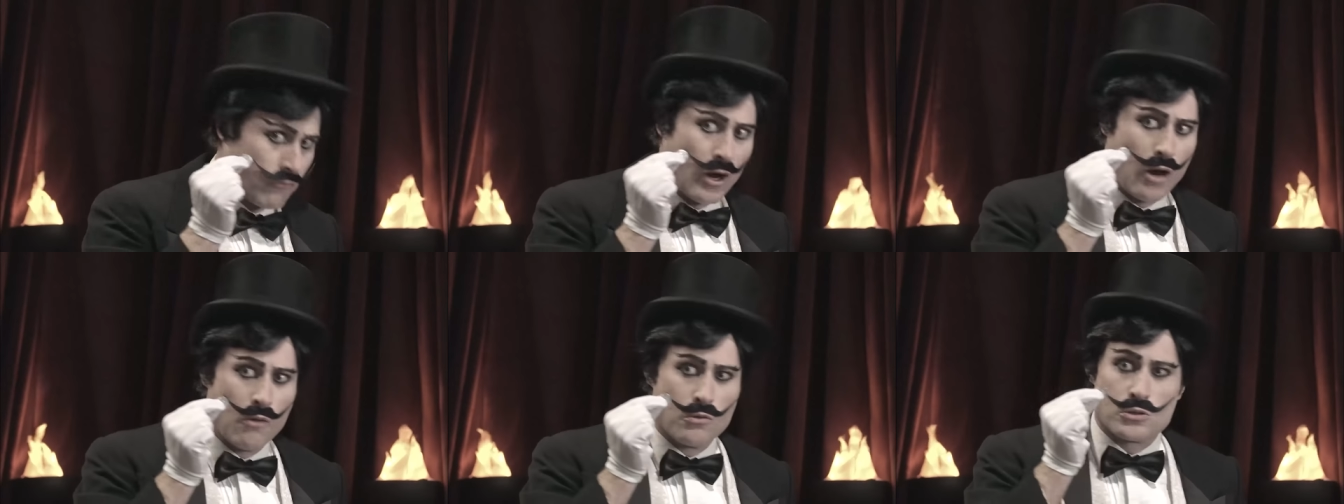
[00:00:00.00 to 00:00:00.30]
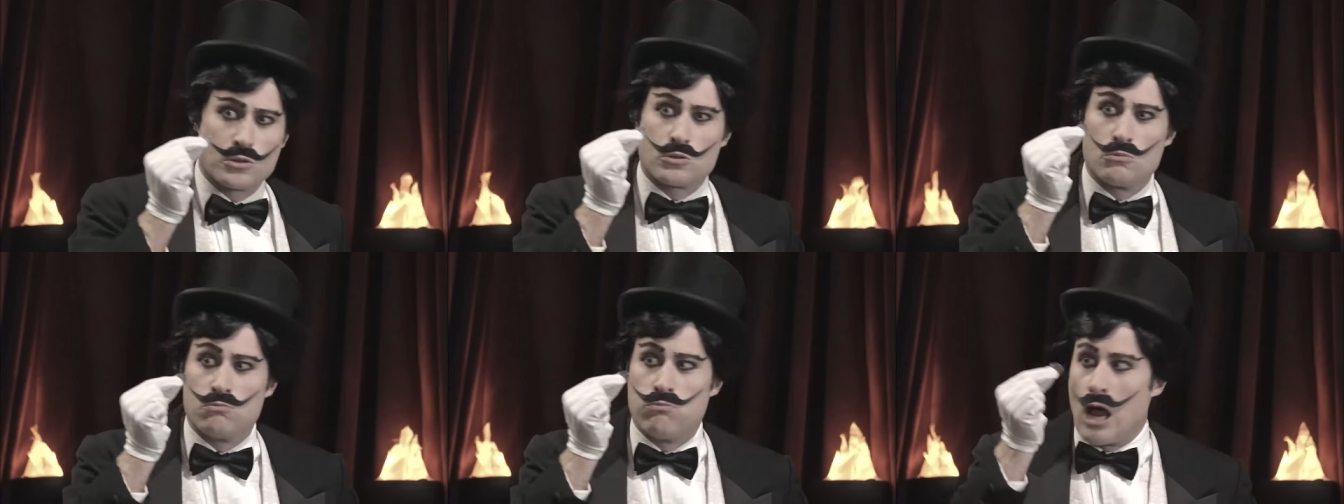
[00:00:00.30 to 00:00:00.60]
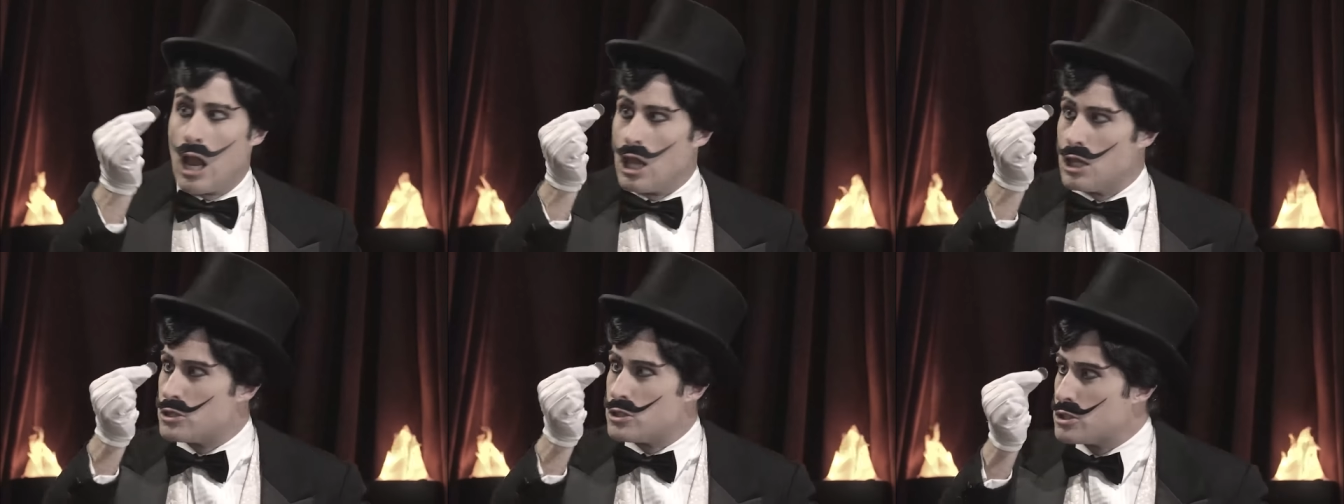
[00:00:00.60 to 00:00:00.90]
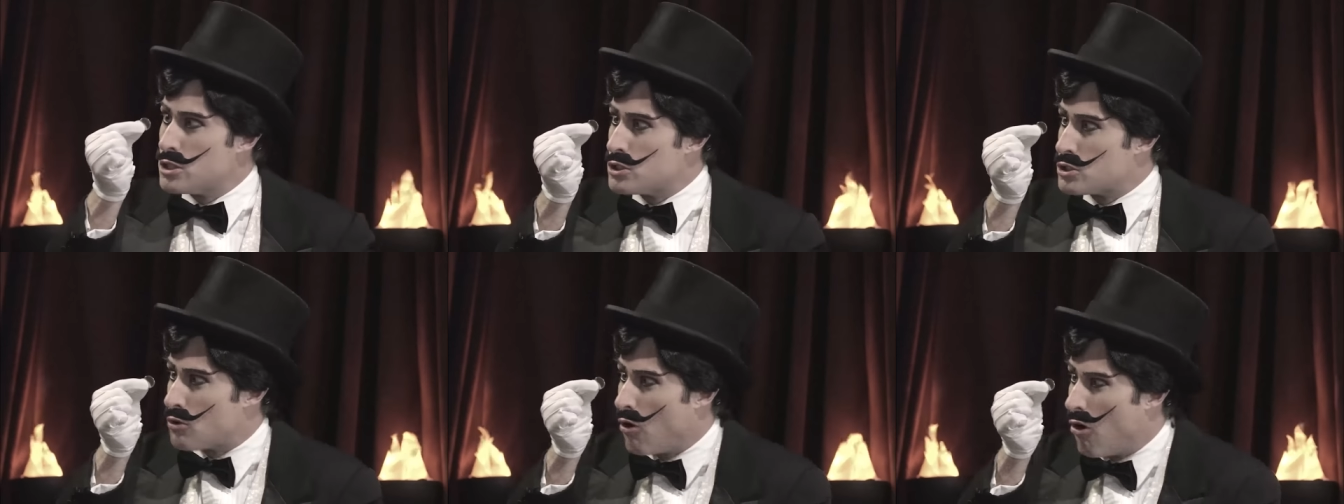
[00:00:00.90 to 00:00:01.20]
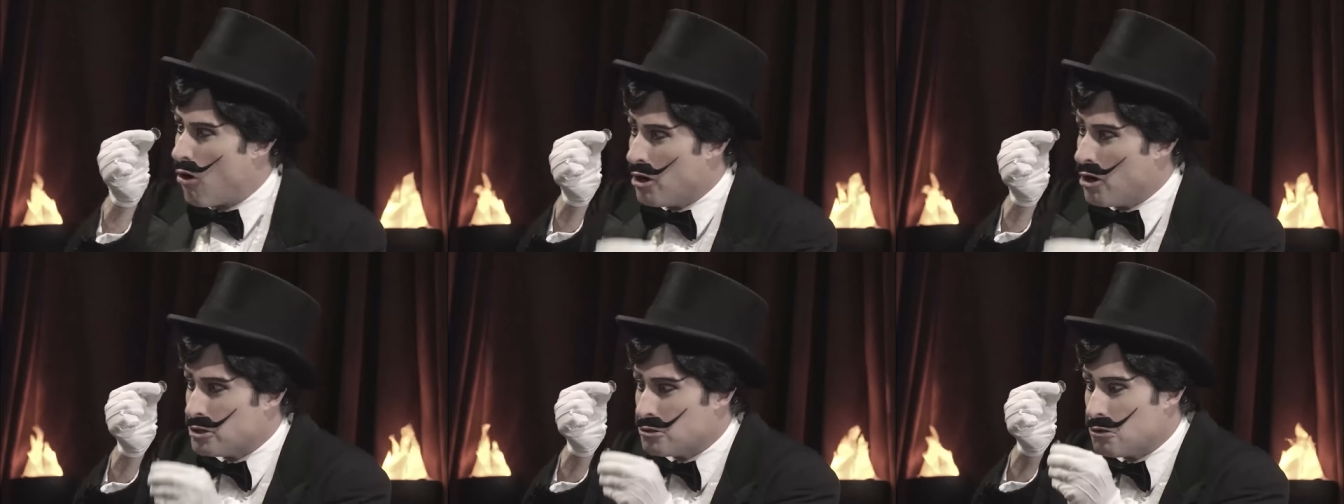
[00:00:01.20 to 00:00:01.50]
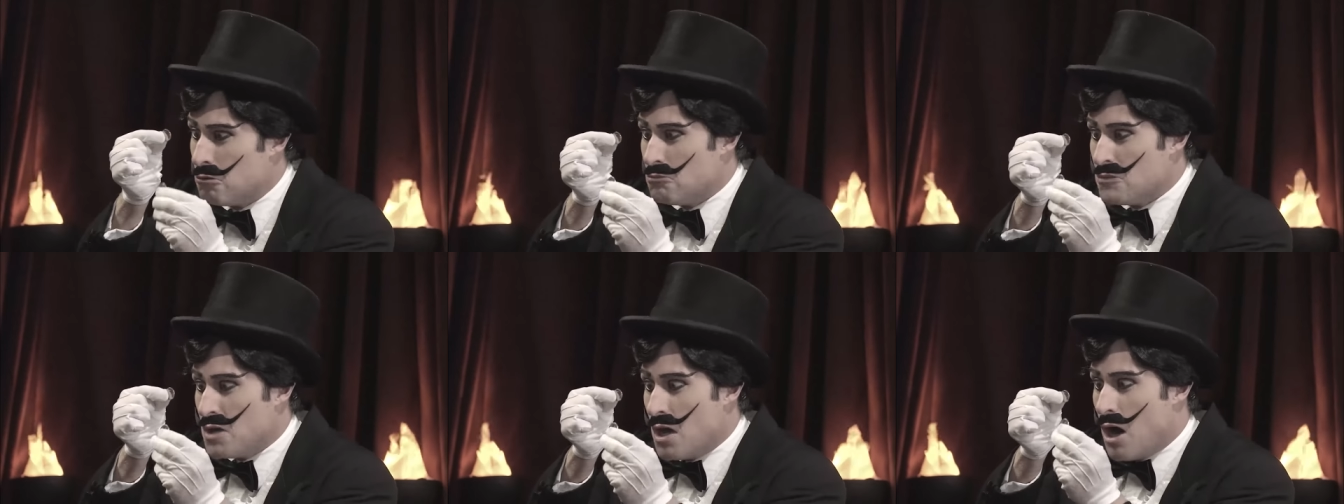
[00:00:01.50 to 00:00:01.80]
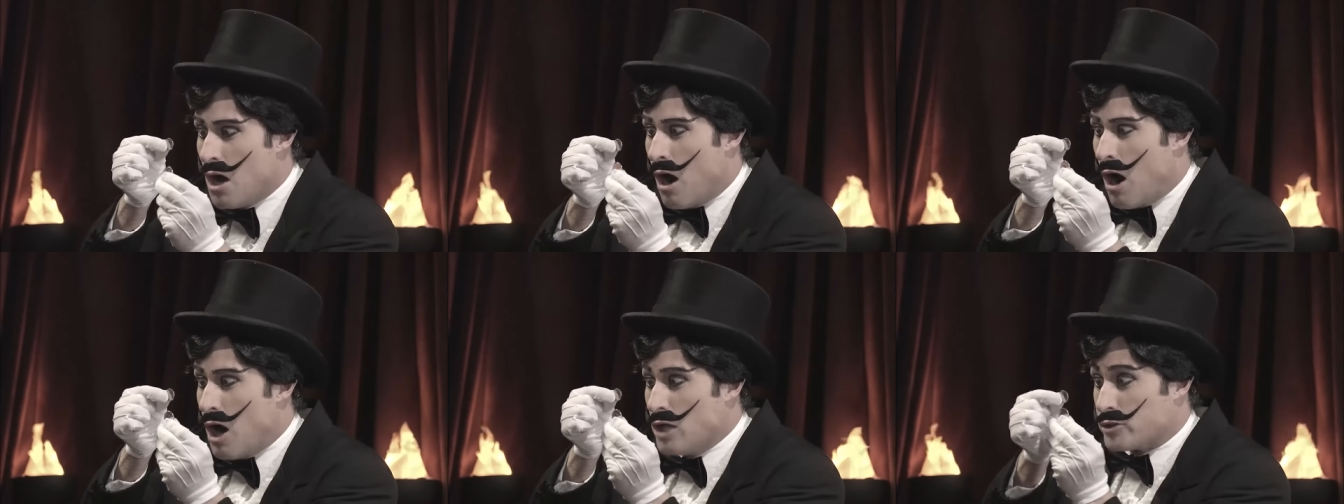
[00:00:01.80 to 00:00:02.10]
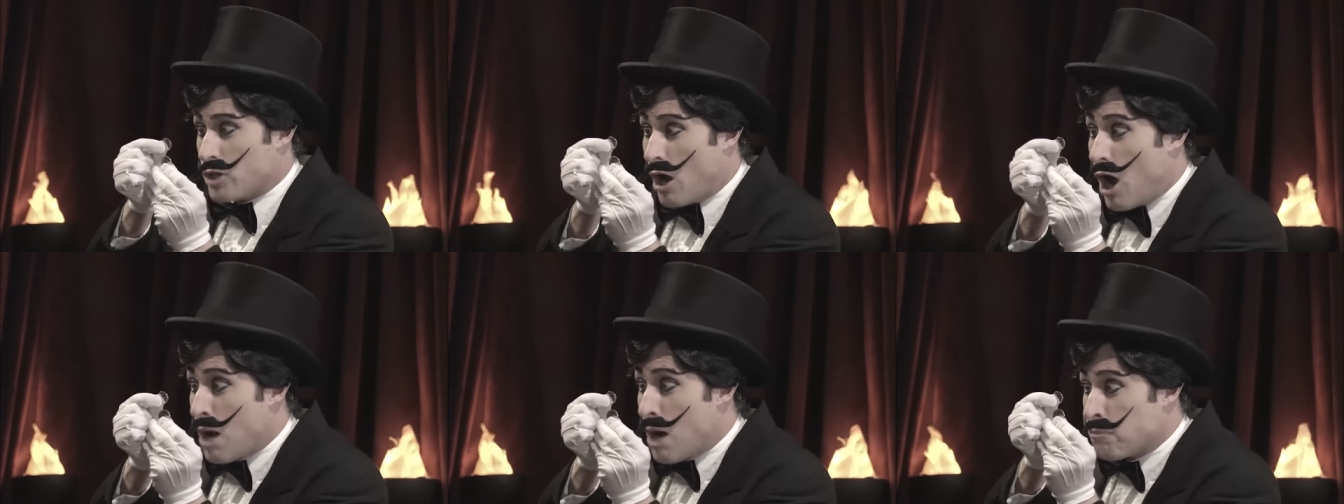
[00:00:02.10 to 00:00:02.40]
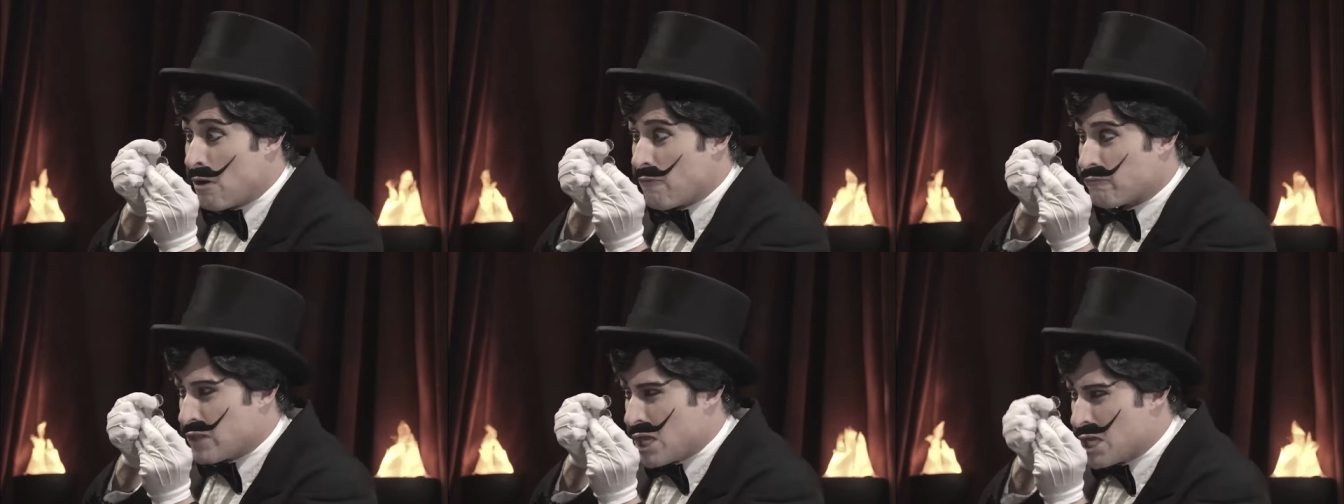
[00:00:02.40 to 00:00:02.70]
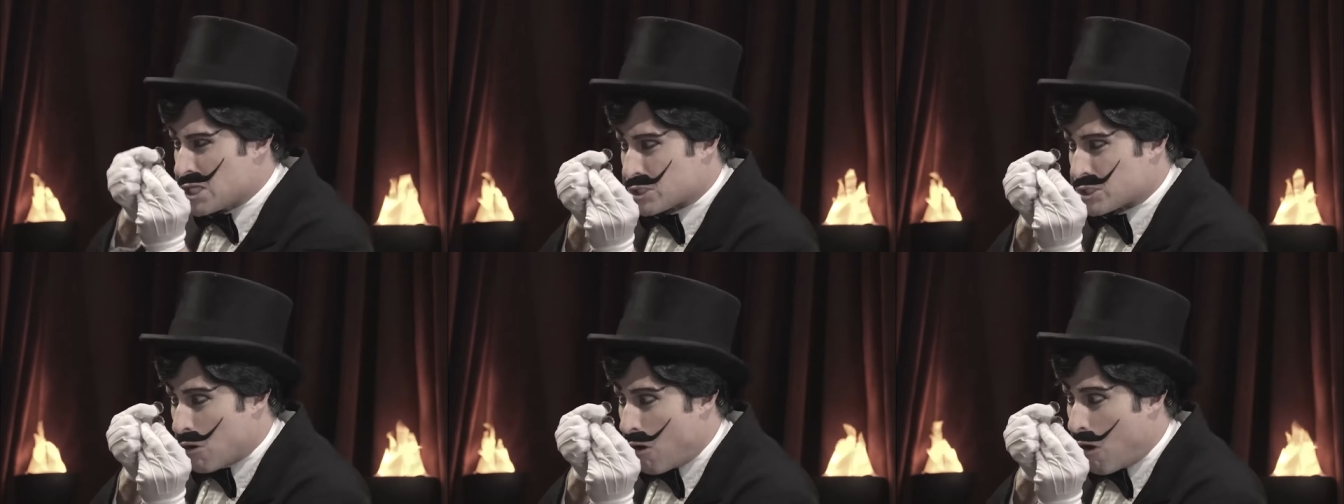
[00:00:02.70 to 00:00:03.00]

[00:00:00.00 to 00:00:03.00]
if I was to balance this coin on top of this